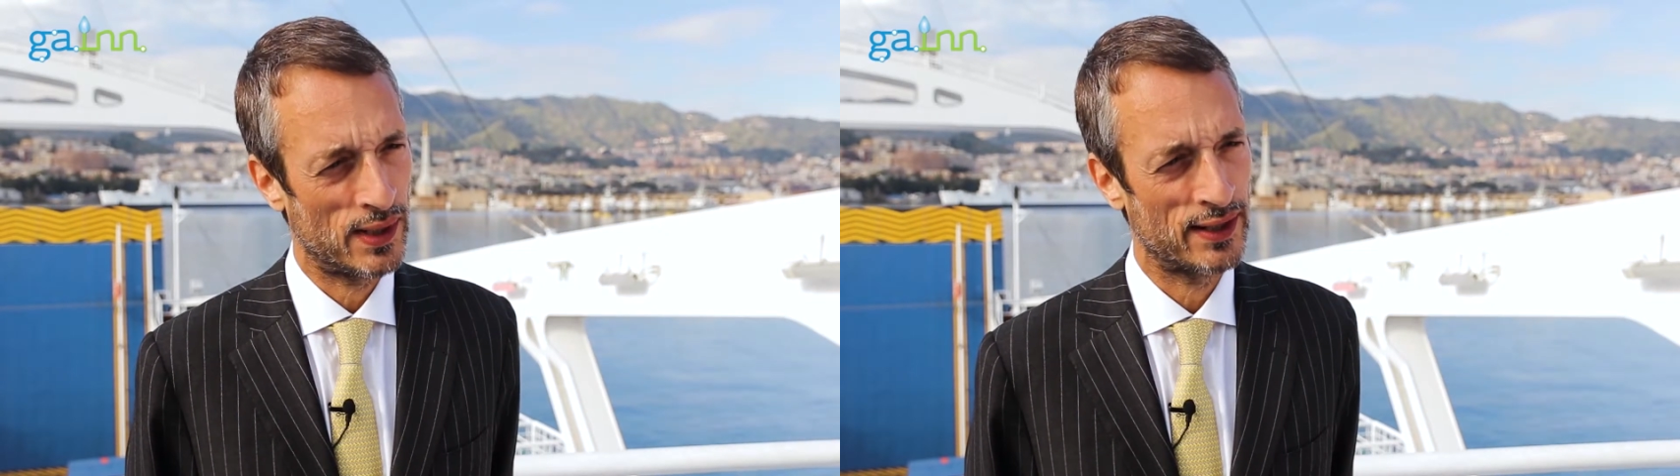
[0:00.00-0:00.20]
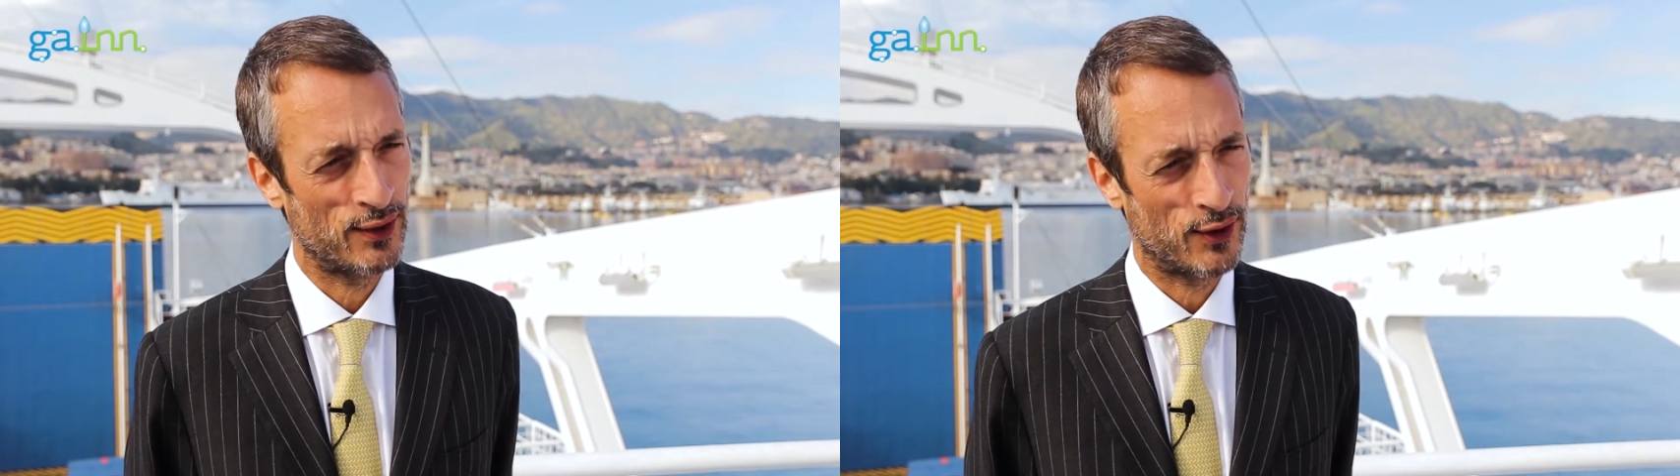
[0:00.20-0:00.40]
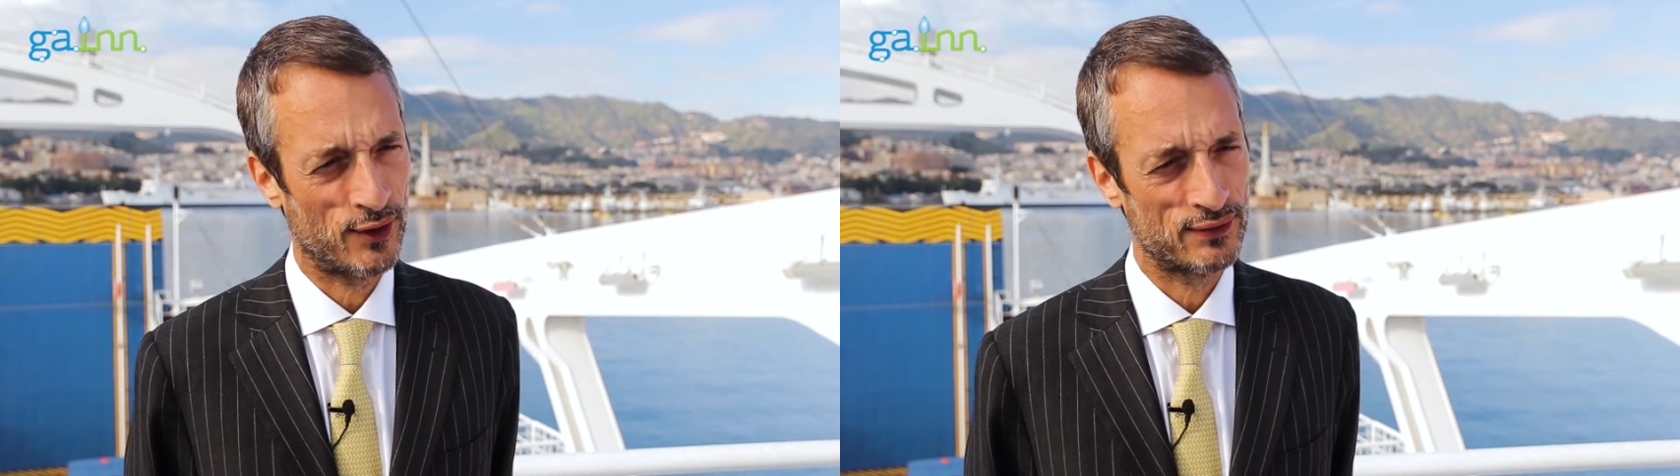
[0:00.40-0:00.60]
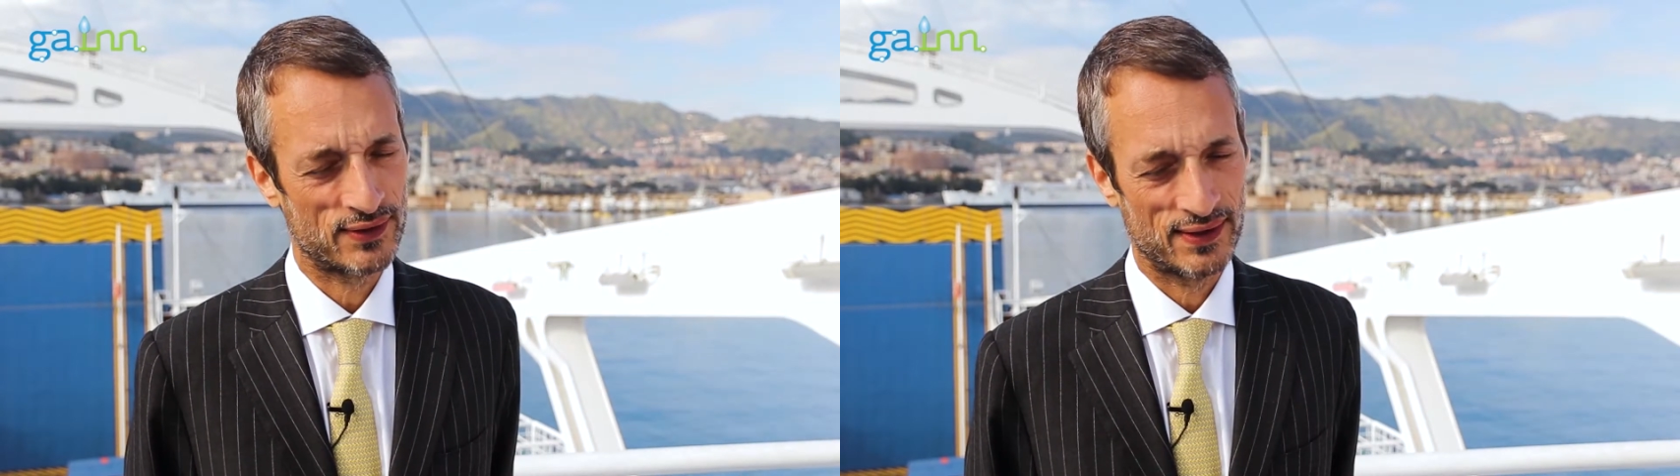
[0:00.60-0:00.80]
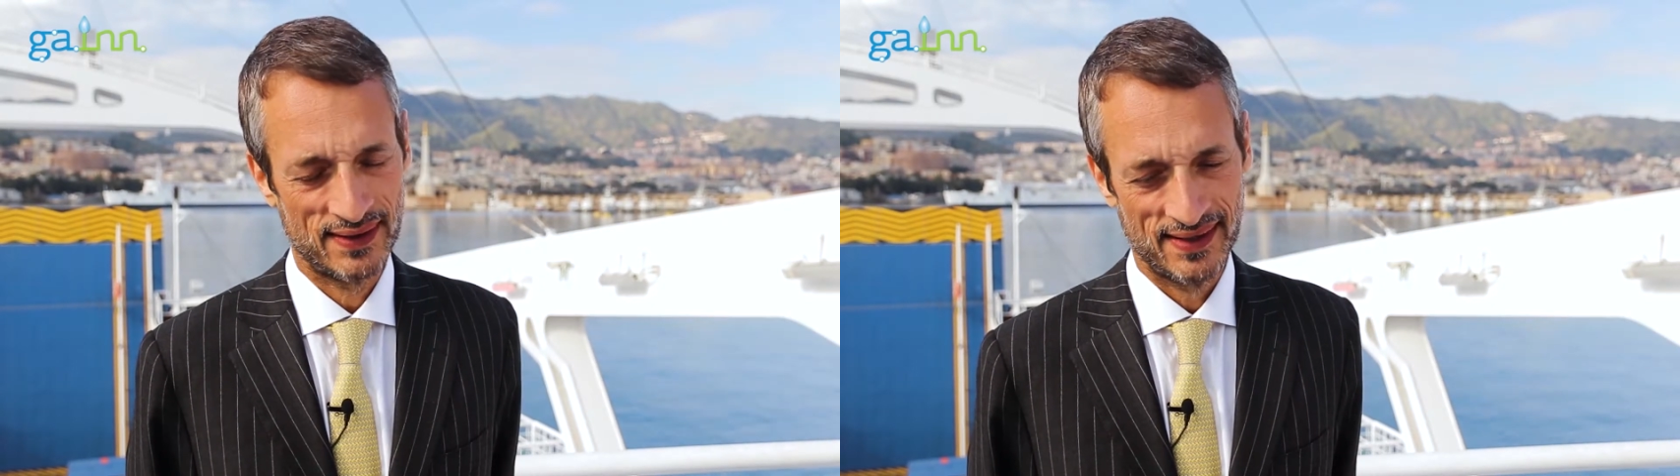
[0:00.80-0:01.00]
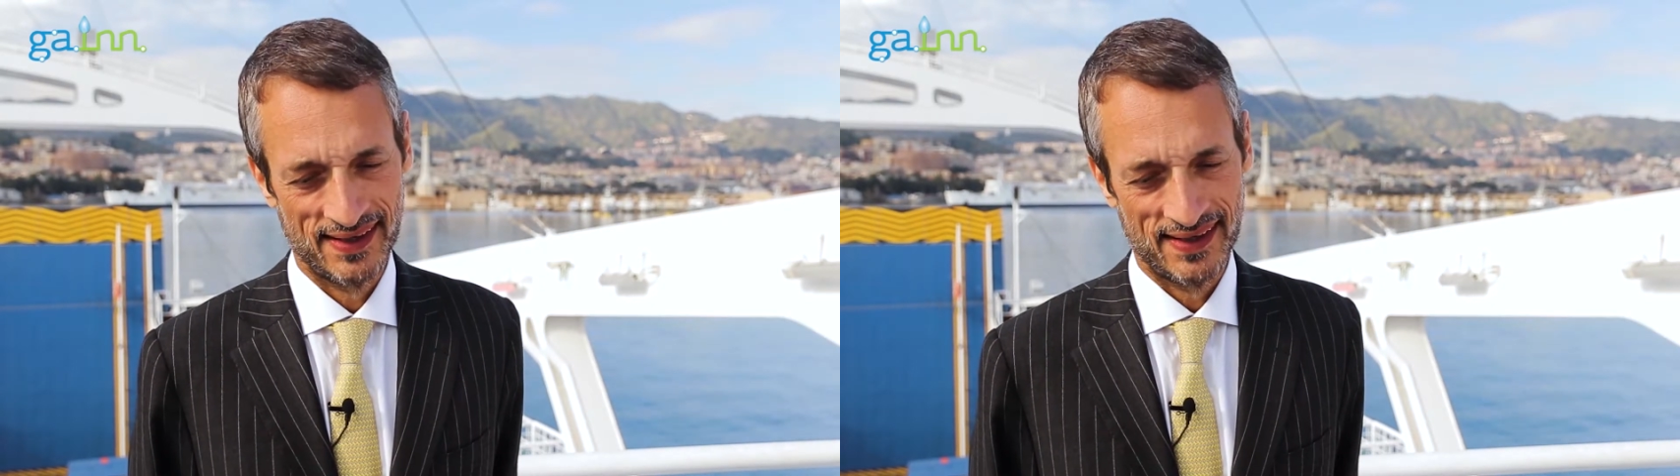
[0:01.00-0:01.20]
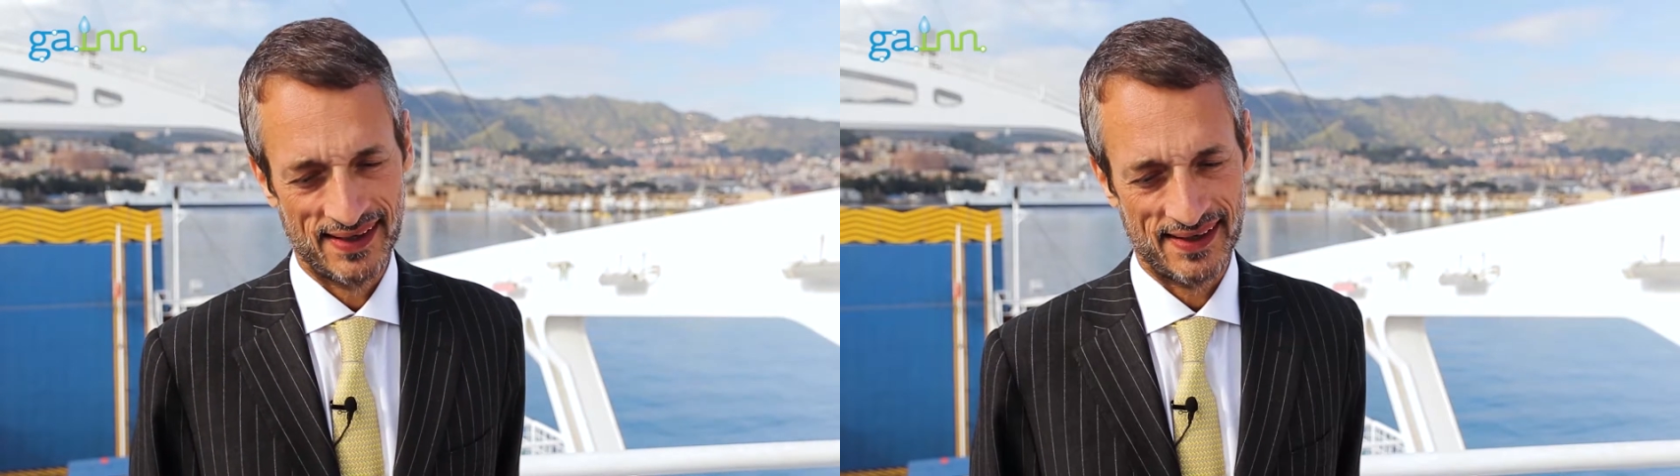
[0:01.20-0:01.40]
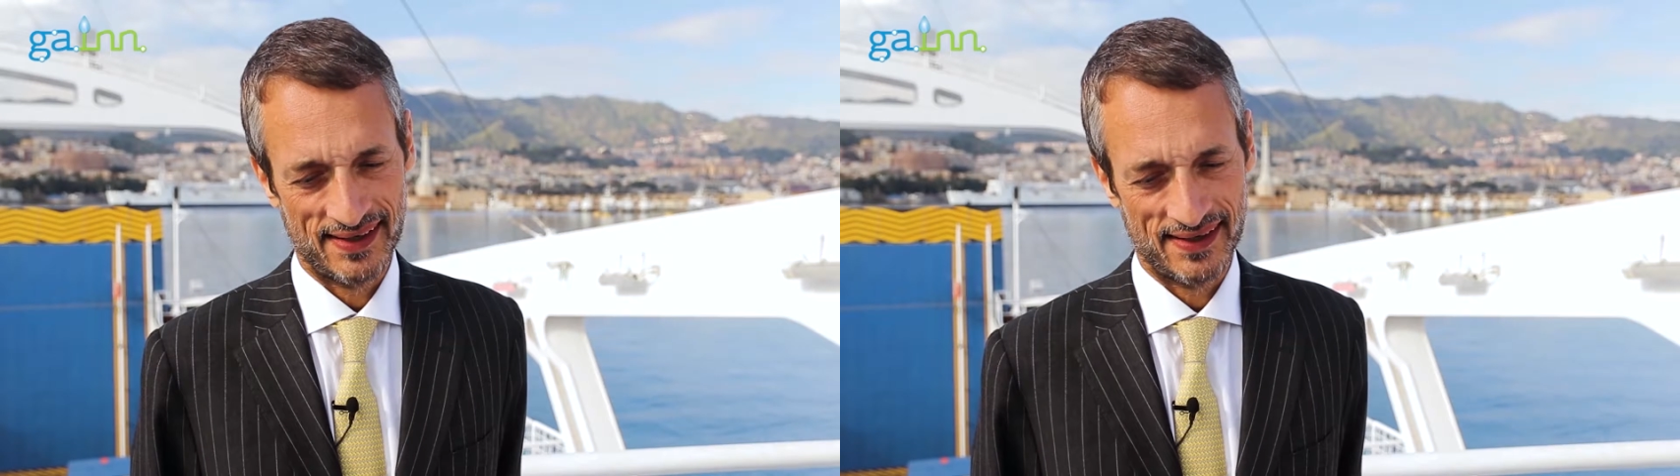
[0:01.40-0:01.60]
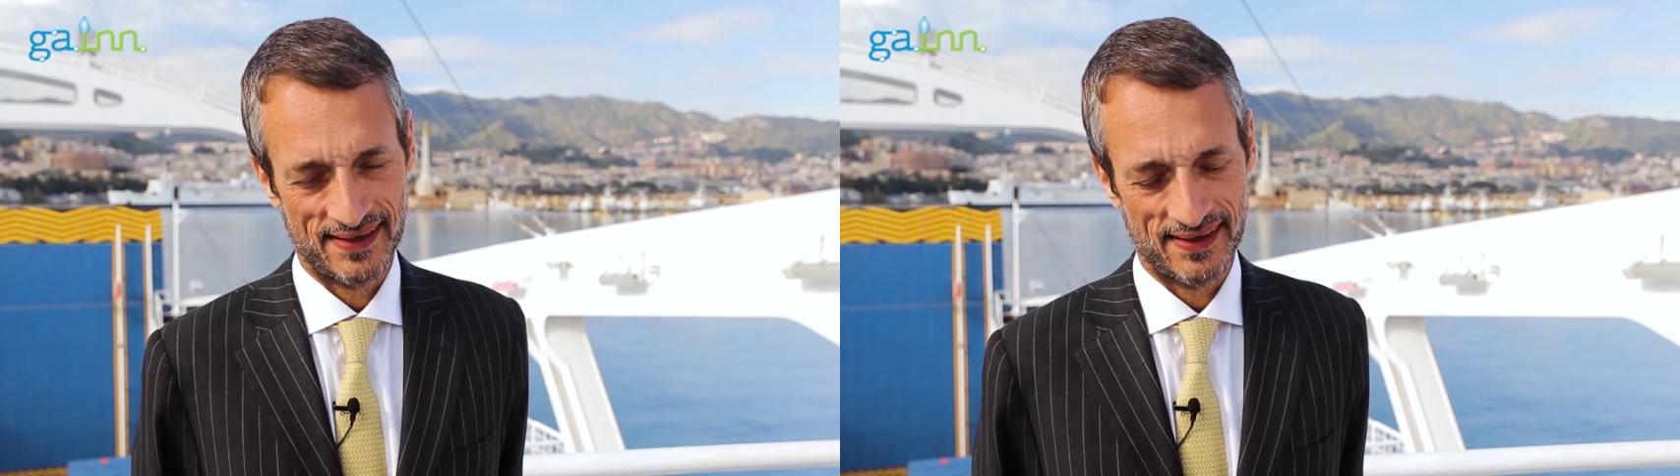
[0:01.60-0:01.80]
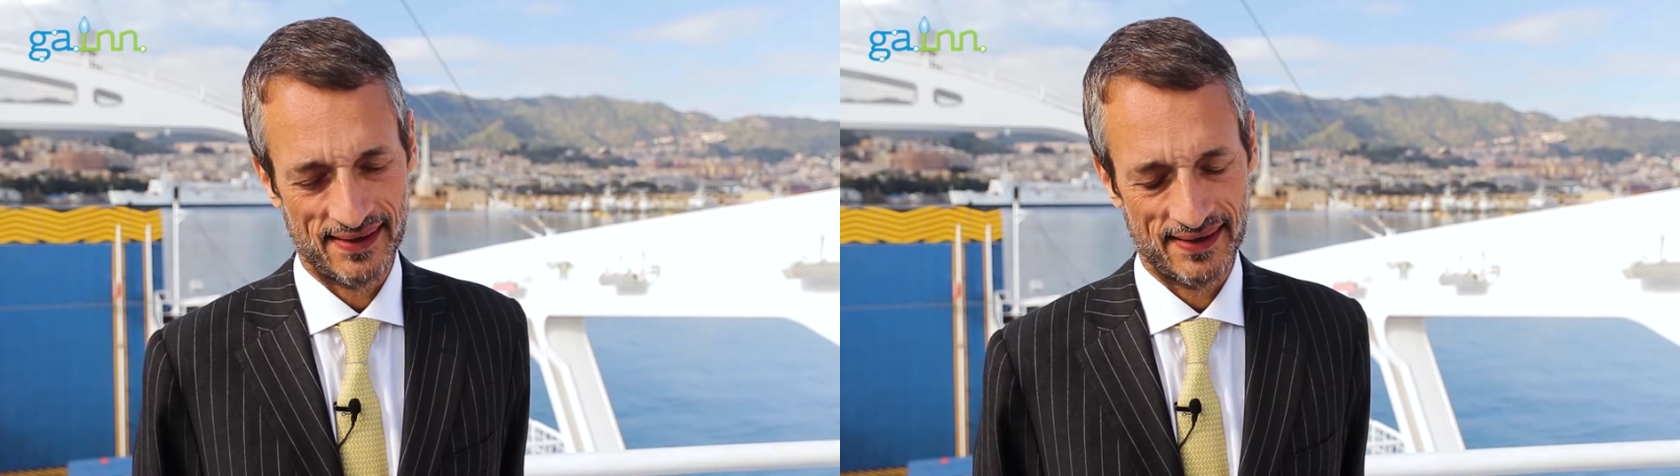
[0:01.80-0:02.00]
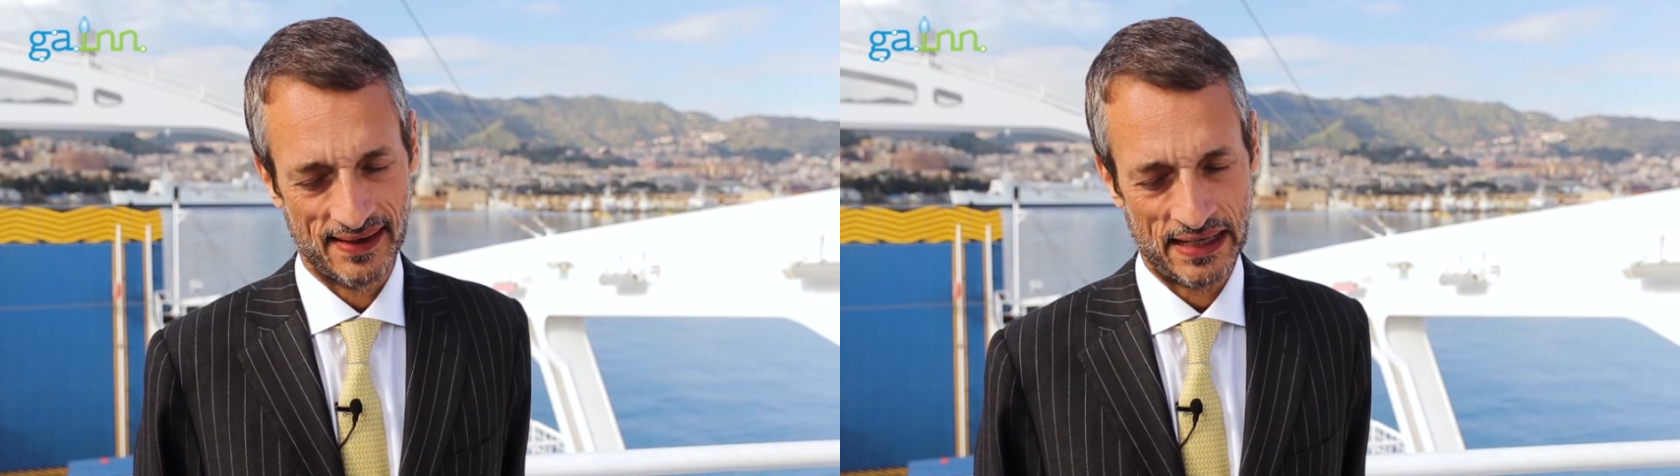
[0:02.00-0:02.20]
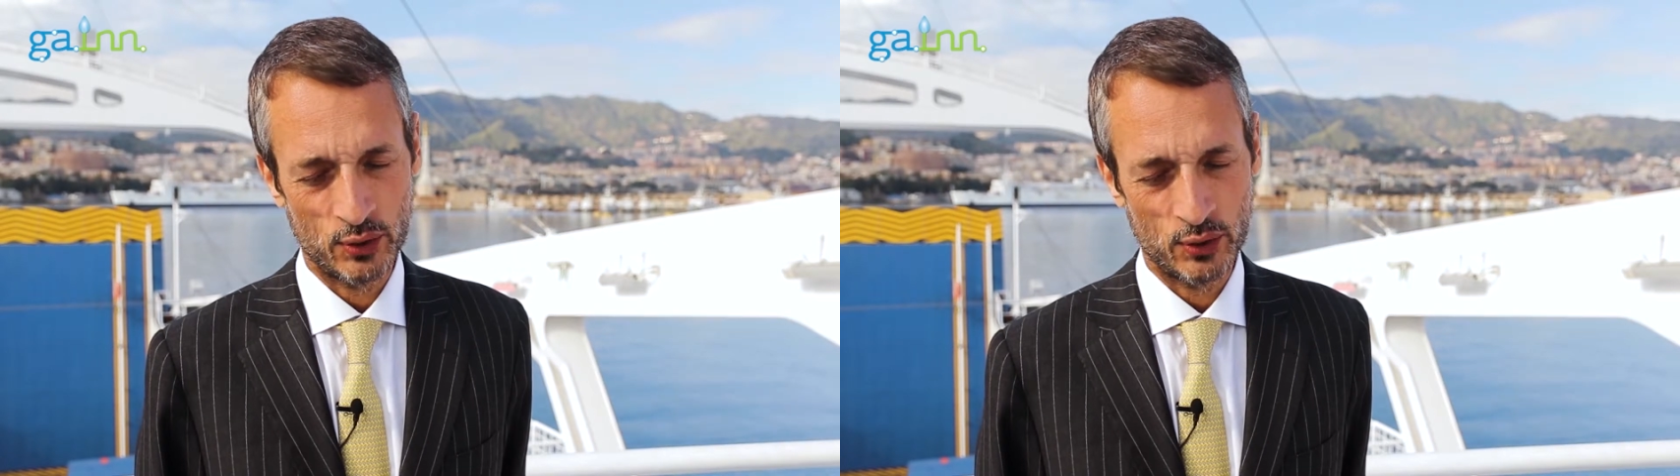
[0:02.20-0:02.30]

one of a